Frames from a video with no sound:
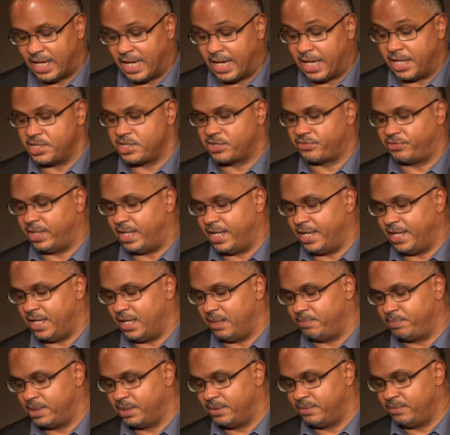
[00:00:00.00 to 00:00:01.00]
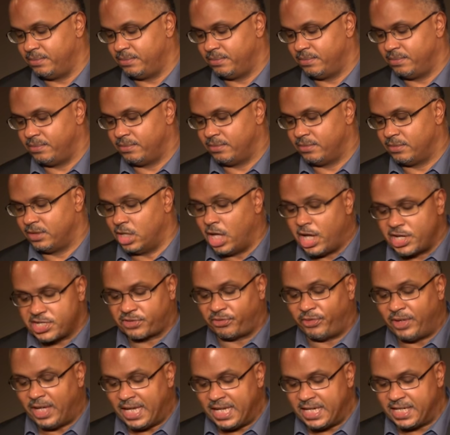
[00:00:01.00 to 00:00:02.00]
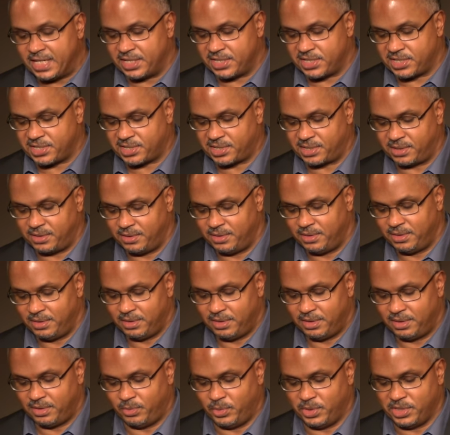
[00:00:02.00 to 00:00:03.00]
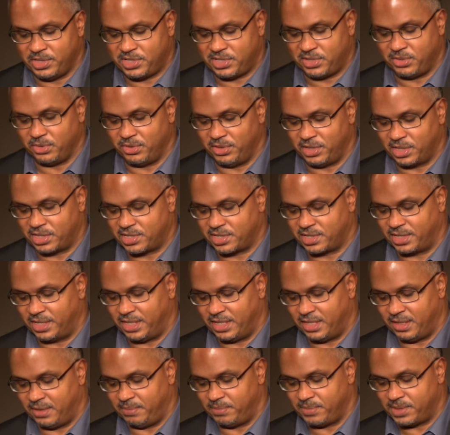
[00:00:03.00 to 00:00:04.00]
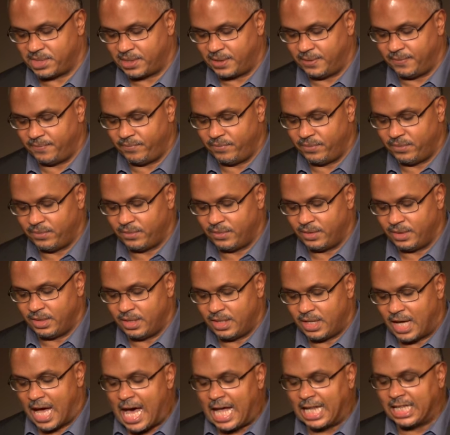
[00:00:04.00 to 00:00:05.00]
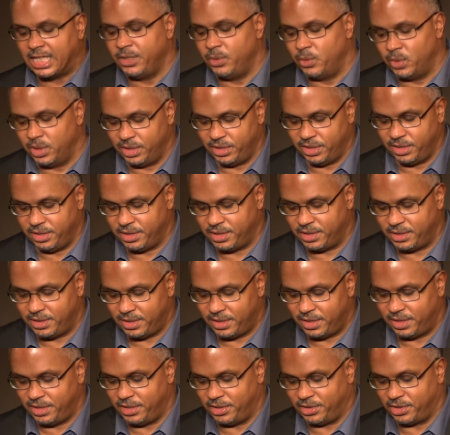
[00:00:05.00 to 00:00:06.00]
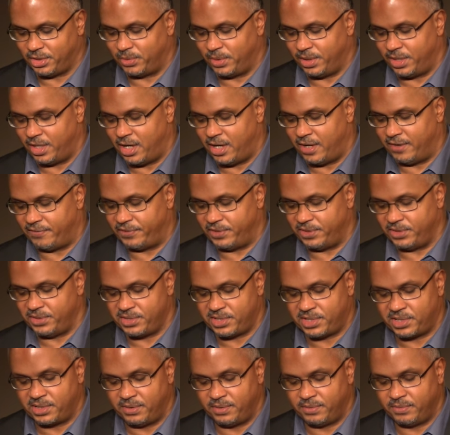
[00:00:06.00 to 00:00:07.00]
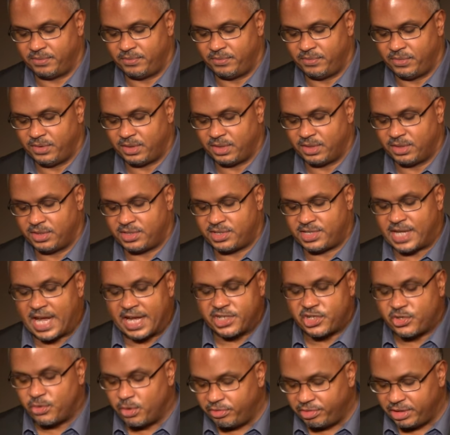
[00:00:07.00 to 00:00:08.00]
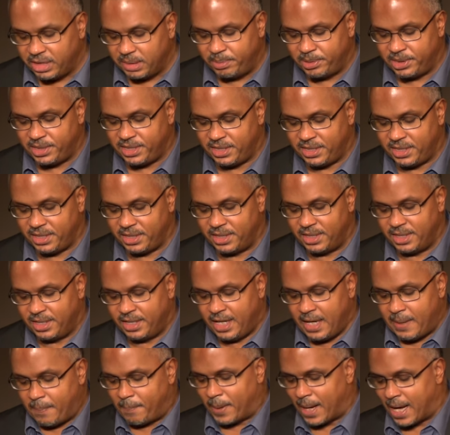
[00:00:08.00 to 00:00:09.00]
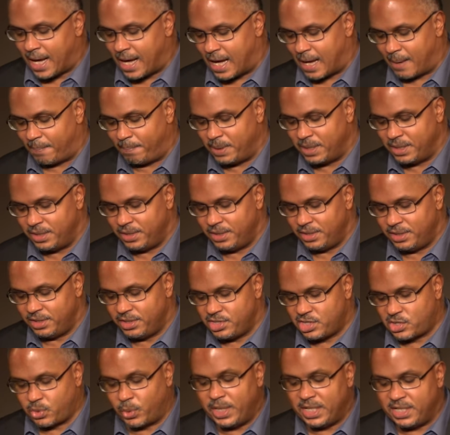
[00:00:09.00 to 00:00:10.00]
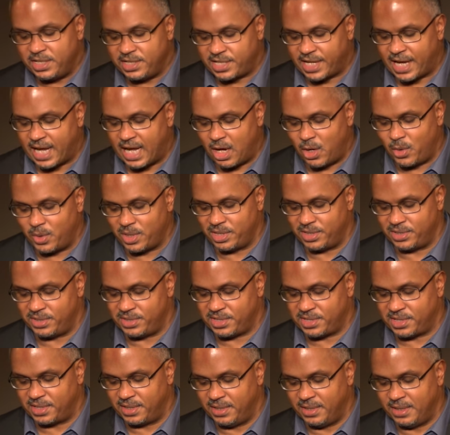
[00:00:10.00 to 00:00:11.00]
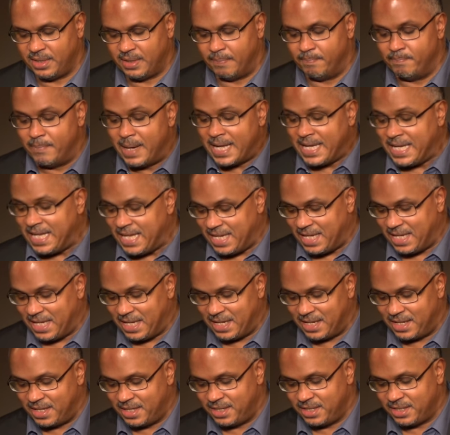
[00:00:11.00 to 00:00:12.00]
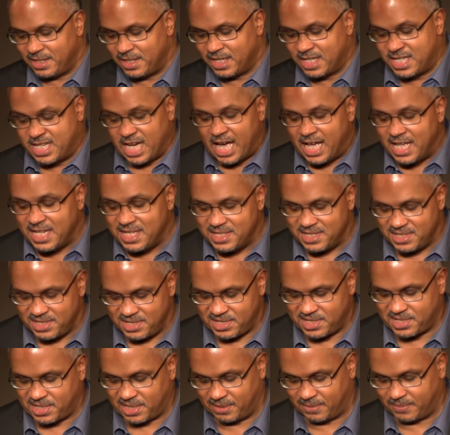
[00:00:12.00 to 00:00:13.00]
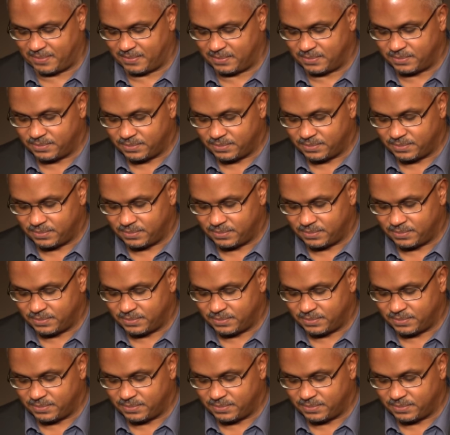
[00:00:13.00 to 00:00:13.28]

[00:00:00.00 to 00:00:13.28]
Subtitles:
Hands fly up. Las Vegas, one student exclaims. Hollywood, another one offers. Statue of Liberty, hip-hop, Twin Towers, money, guns.